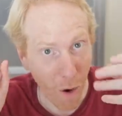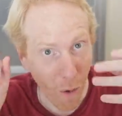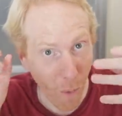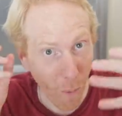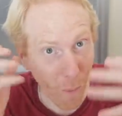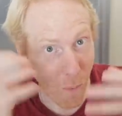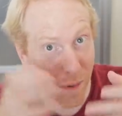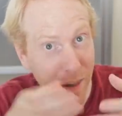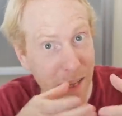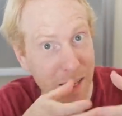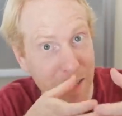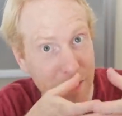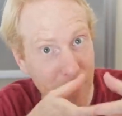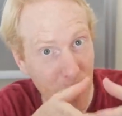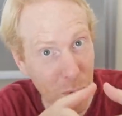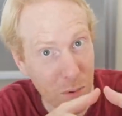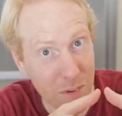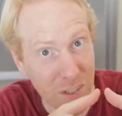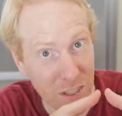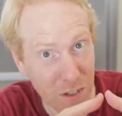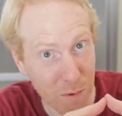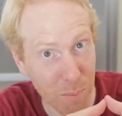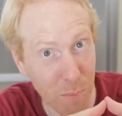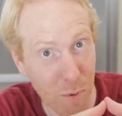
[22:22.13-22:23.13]
only
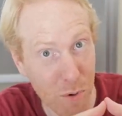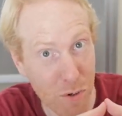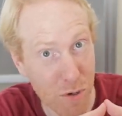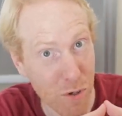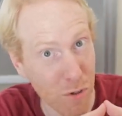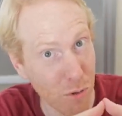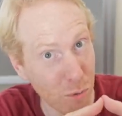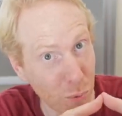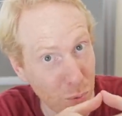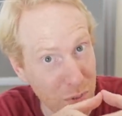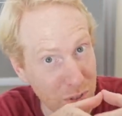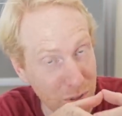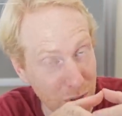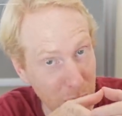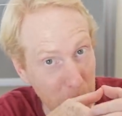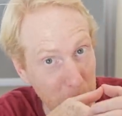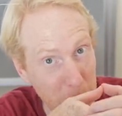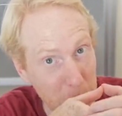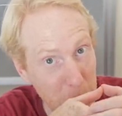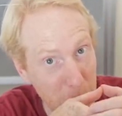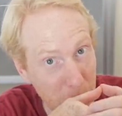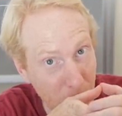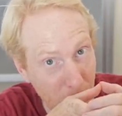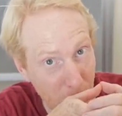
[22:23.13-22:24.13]
those exposures with
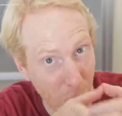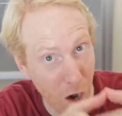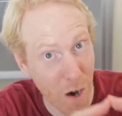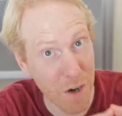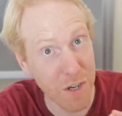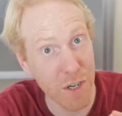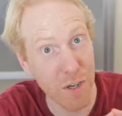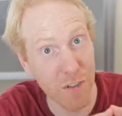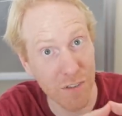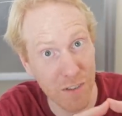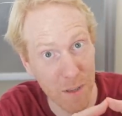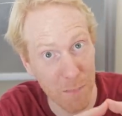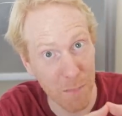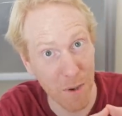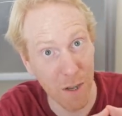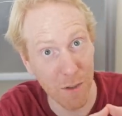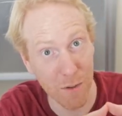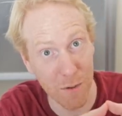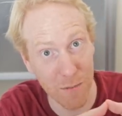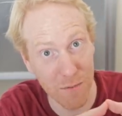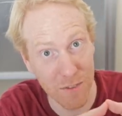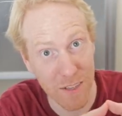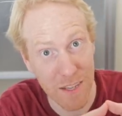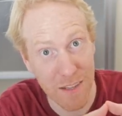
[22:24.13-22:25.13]
the largest
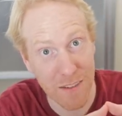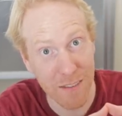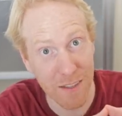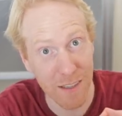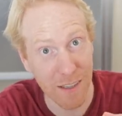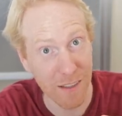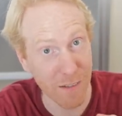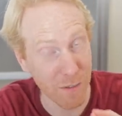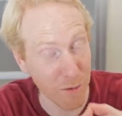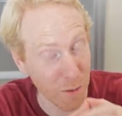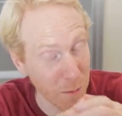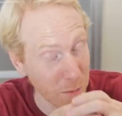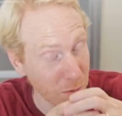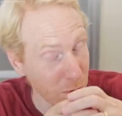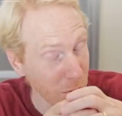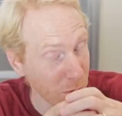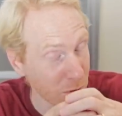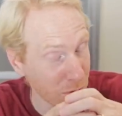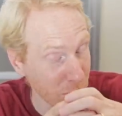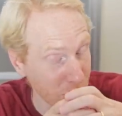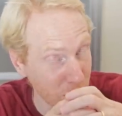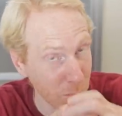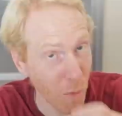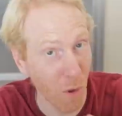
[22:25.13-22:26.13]
amount of details, the
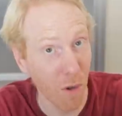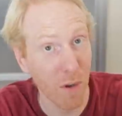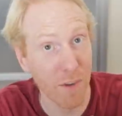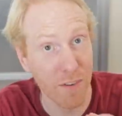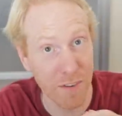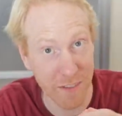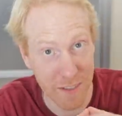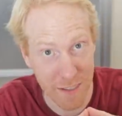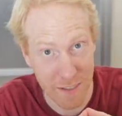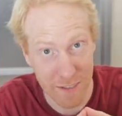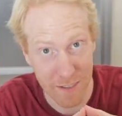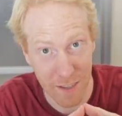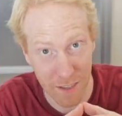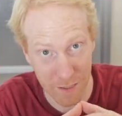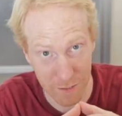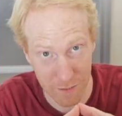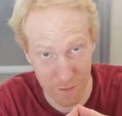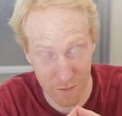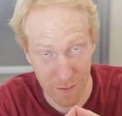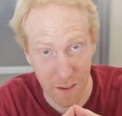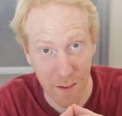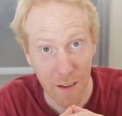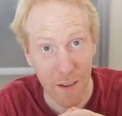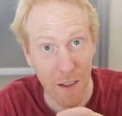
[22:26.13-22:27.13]
smallest
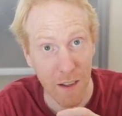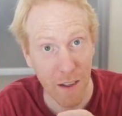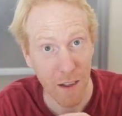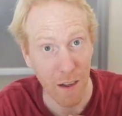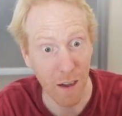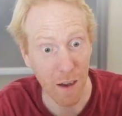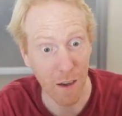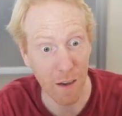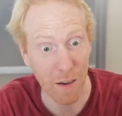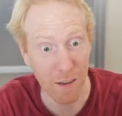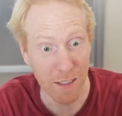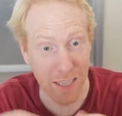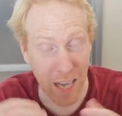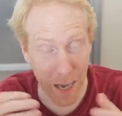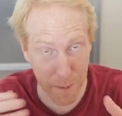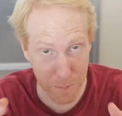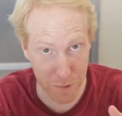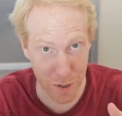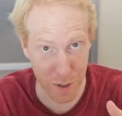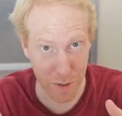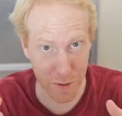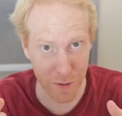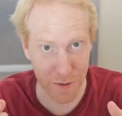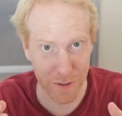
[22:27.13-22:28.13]
details
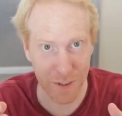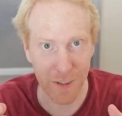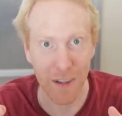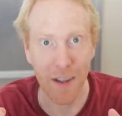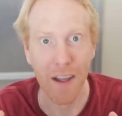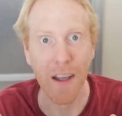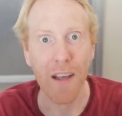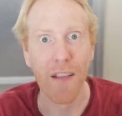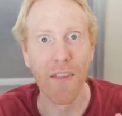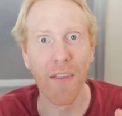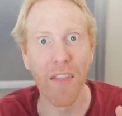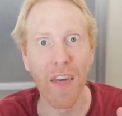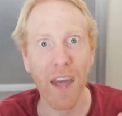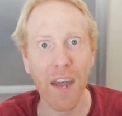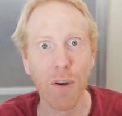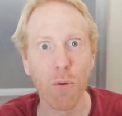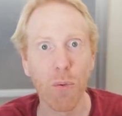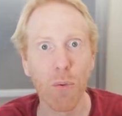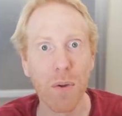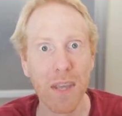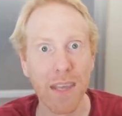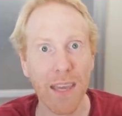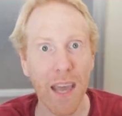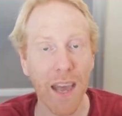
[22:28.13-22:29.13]
captured,
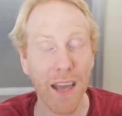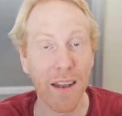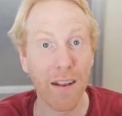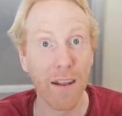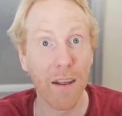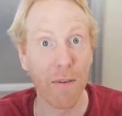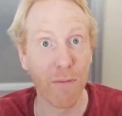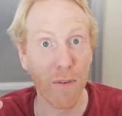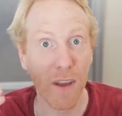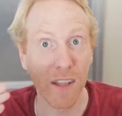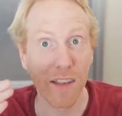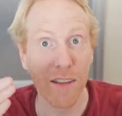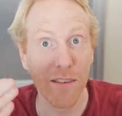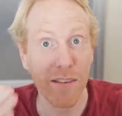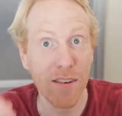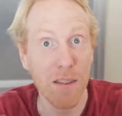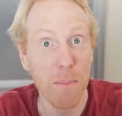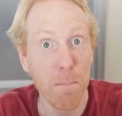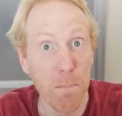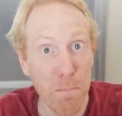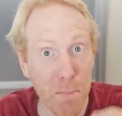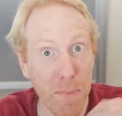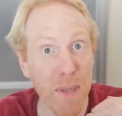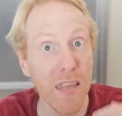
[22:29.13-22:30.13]
then we can effectively
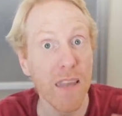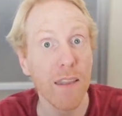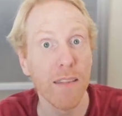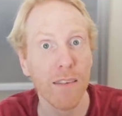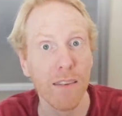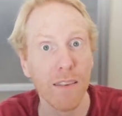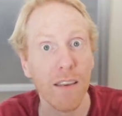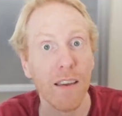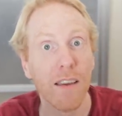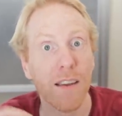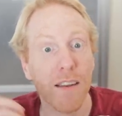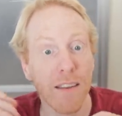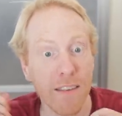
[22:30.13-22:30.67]
beat